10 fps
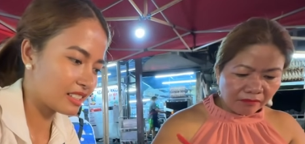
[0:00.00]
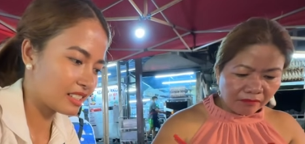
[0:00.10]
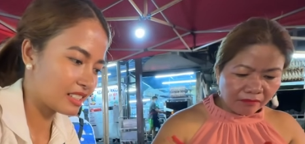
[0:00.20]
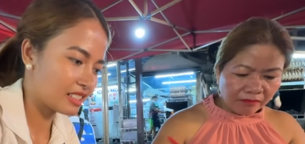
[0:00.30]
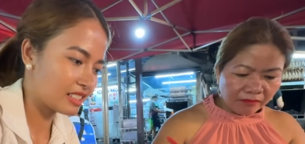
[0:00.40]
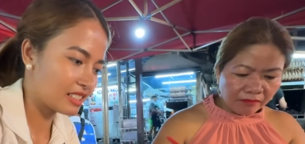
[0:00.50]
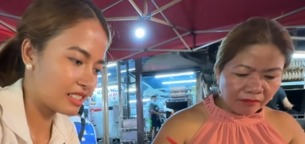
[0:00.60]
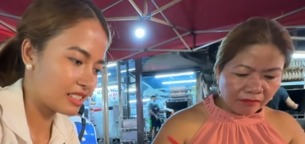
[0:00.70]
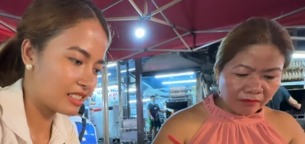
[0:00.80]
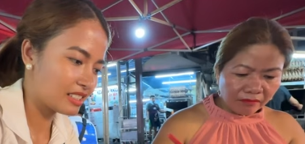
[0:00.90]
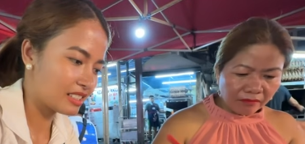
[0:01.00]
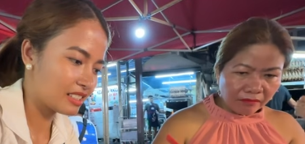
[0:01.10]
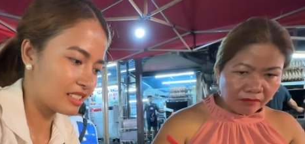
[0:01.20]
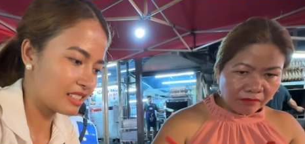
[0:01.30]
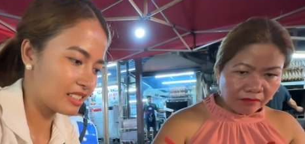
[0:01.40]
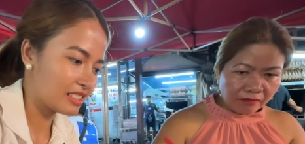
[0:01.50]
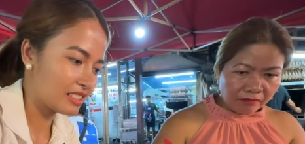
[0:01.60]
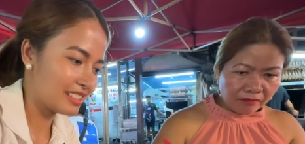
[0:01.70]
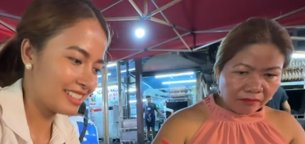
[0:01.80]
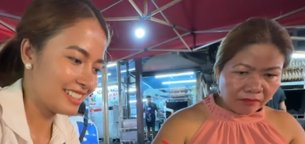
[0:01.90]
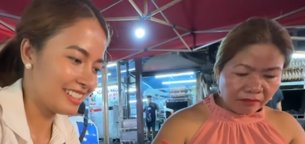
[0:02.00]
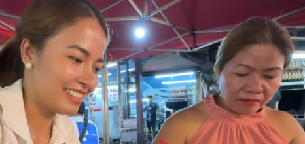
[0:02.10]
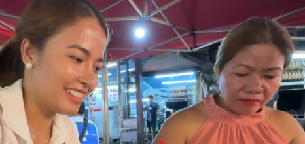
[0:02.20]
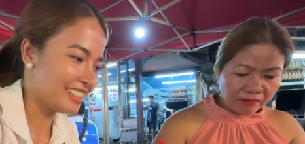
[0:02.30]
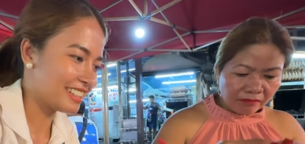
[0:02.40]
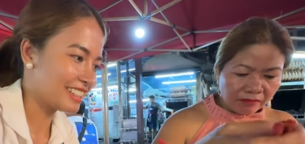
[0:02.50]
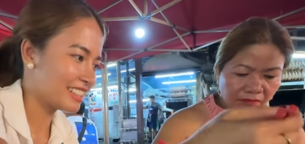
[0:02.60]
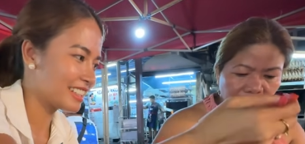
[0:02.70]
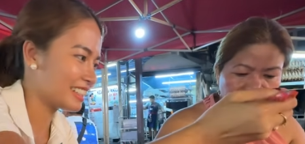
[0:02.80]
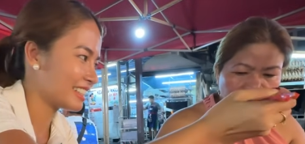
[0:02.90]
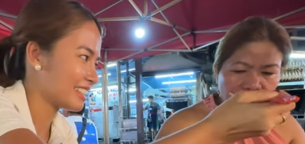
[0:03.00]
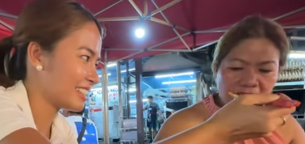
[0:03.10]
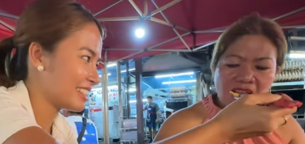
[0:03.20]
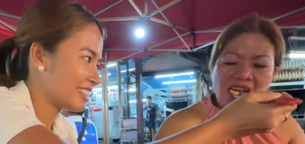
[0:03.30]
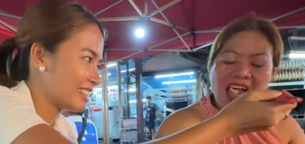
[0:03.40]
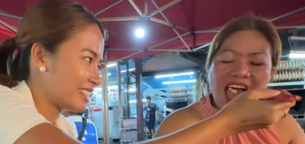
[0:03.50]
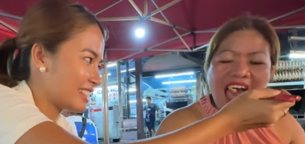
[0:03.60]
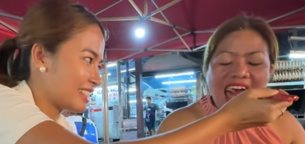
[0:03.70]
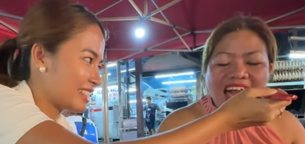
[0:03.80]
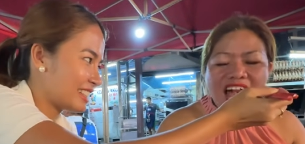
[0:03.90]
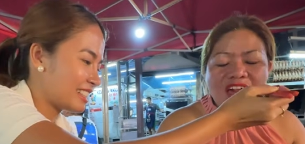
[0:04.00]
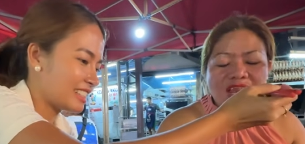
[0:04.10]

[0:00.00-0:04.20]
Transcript: (no one is talking)